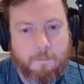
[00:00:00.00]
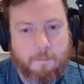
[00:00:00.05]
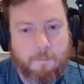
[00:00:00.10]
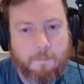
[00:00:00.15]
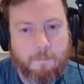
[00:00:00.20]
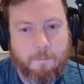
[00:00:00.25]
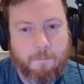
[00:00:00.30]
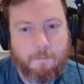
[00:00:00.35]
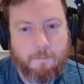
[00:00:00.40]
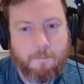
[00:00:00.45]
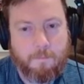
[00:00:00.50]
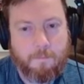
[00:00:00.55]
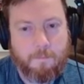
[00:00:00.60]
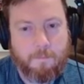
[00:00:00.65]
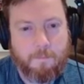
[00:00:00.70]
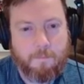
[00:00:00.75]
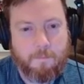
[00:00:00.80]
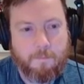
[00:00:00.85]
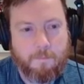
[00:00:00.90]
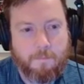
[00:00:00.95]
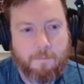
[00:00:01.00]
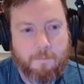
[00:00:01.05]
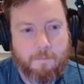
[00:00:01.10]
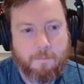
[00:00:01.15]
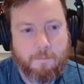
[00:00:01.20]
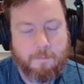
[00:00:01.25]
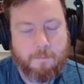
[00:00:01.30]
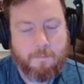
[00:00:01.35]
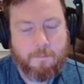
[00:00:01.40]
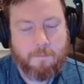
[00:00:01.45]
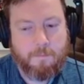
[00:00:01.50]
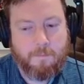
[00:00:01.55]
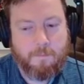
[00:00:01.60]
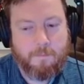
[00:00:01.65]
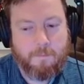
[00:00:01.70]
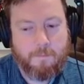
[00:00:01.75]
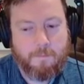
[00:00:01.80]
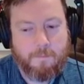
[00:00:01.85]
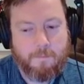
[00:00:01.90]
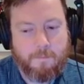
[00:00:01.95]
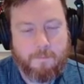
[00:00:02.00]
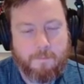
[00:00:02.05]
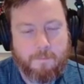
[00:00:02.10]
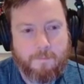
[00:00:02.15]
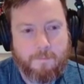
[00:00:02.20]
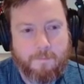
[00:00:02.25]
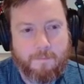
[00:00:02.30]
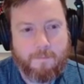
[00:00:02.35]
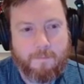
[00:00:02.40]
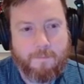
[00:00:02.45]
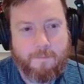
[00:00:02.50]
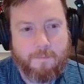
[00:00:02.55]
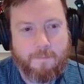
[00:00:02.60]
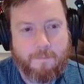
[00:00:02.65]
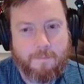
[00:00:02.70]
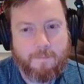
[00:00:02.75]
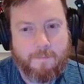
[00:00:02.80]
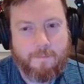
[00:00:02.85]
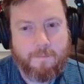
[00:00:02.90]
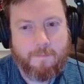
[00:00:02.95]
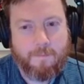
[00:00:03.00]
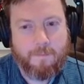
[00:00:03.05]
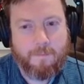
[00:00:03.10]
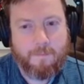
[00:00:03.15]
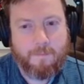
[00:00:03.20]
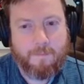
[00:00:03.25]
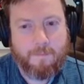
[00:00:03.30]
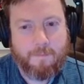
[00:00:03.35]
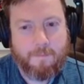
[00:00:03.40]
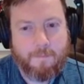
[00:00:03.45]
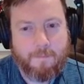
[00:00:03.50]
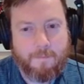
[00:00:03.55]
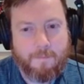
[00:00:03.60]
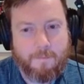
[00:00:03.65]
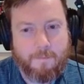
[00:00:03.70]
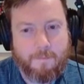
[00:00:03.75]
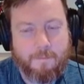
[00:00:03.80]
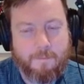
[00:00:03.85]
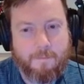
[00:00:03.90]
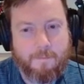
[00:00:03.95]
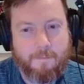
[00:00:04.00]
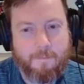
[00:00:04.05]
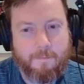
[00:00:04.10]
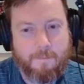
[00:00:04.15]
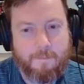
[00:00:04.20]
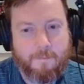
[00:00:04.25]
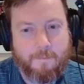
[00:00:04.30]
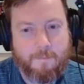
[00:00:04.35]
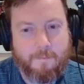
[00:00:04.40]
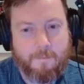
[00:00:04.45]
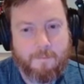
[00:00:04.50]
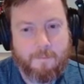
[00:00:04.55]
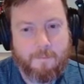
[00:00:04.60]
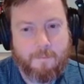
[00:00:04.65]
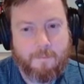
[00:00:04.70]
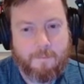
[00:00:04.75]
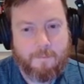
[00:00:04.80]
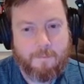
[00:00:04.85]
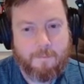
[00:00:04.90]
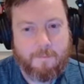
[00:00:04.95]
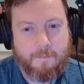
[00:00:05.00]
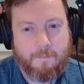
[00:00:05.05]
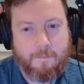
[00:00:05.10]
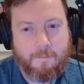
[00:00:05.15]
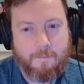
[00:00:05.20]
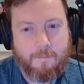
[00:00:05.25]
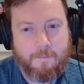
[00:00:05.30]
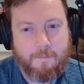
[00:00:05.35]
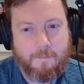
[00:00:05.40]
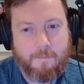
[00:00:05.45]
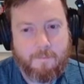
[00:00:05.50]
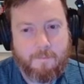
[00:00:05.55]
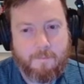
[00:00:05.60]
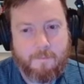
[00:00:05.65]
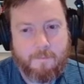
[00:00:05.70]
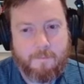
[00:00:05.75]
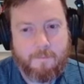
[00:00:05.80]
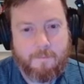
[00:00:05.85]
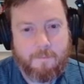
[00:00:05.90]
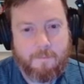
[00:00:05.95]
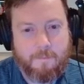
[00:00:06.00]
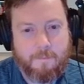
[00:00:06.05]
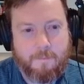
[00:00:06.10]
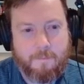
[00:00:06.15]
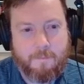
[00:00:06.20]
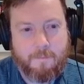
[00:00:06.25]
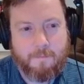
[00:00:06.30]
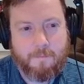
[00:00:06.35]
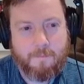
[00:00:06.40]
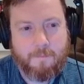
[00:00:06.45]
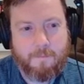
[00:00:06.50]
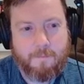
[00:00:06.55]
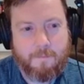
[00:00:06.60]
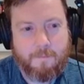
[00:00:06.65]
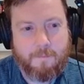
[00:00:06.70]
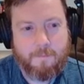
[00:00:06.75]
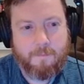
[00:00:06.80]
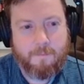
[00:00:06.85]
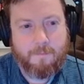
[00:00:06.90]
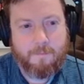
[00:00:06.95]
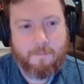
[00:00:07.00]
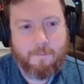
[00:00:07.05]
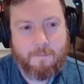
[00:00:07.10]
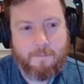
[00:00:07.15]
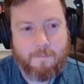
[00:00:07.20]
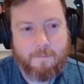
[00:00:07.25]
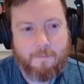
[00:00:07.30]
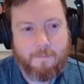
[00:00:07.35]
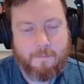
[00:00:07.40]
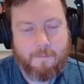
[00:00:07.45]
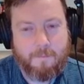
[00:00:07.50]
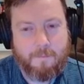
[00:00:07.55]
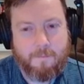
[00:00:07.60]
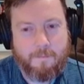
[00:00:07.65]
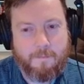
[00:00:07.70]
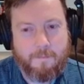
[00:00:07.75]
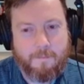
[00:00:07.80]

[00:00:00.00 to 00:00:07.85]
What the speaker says: The person shown says nothing.